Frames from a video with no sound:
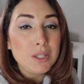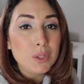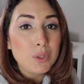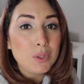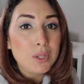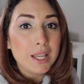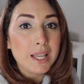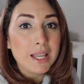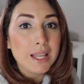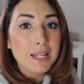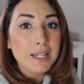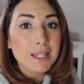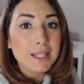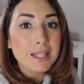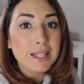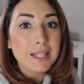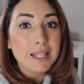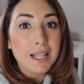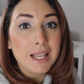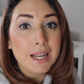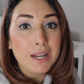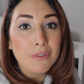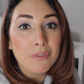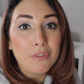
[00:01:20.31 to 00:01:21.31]
you can
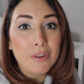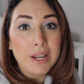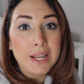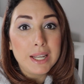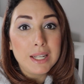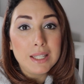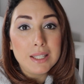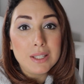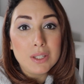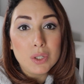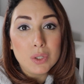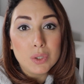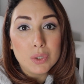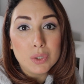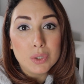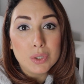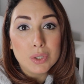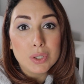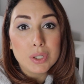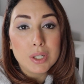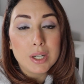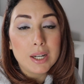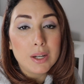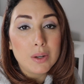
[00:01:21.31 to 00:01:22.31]
clarify
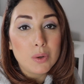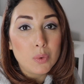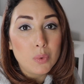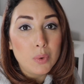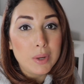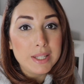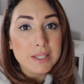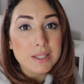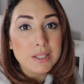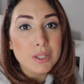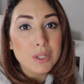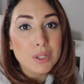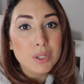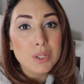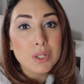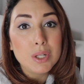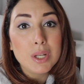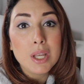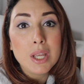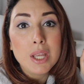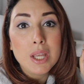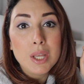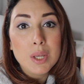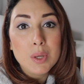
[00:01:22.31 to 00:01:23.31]
your question
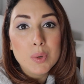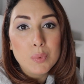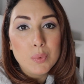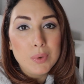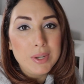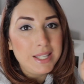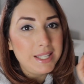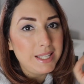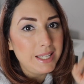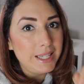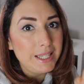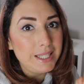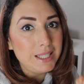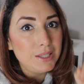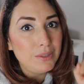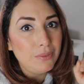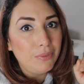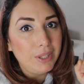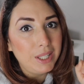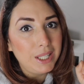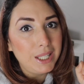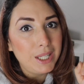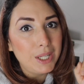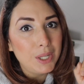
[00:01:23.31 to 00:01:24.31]
with this
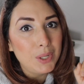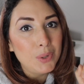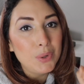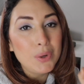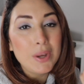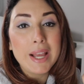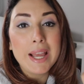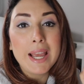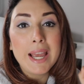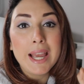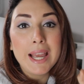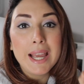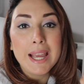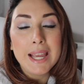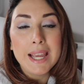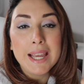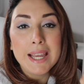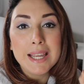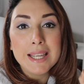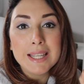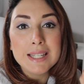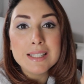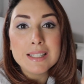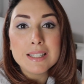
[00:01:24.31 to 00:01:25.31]
video
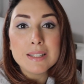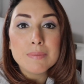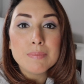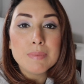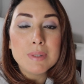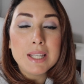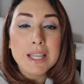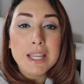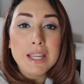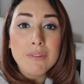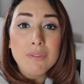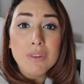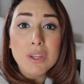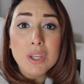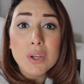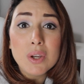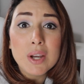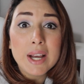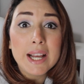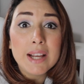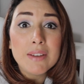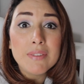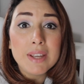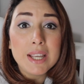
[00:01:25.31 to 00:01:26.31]
and if you
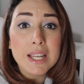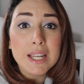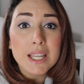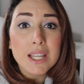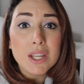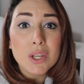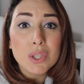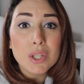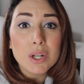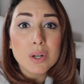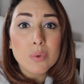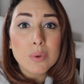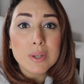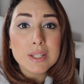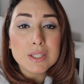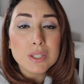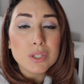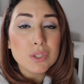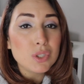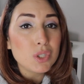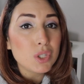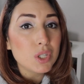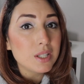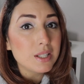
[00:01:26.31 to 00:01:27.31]
have any other
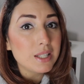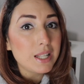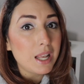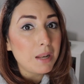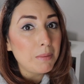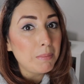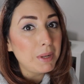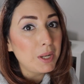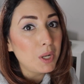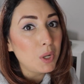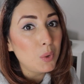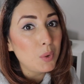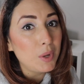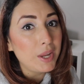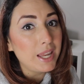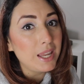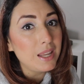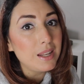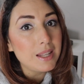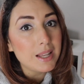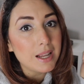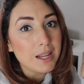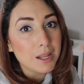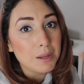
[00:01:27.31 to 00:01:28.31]
questions just let me know
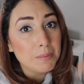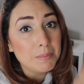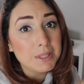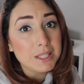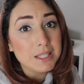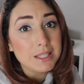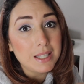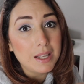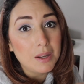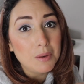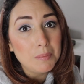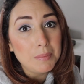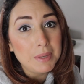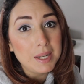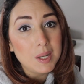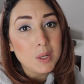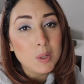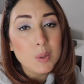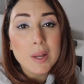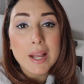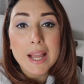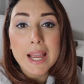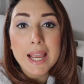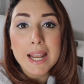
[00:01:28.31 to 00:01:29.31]
in the comments down below
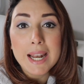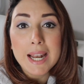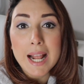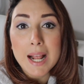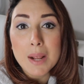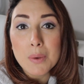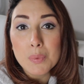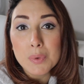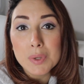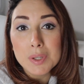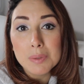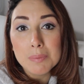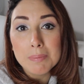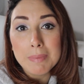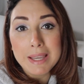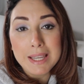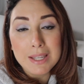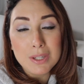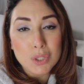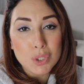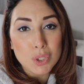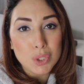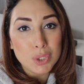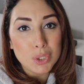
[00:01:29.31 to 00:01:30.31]
and I will
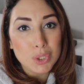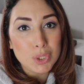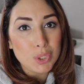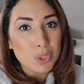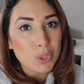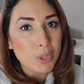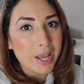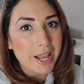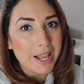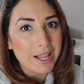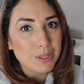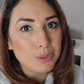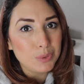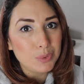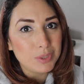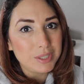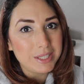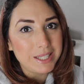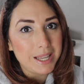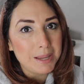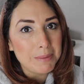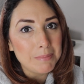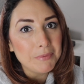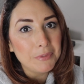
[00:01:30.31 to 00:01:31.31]
make sure to answer
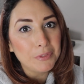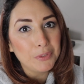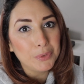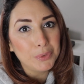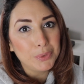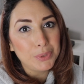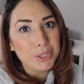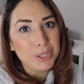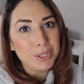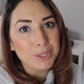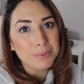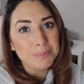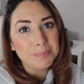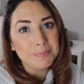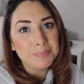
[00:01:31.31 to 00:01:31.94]
them for you.